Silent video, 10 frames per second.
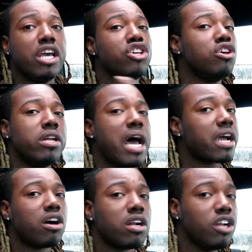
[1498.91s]
you're not
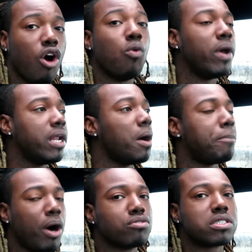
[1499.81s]
gonna know when I'm
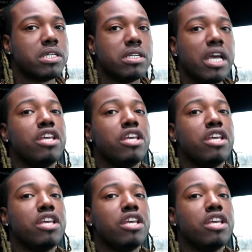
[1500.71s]
posting.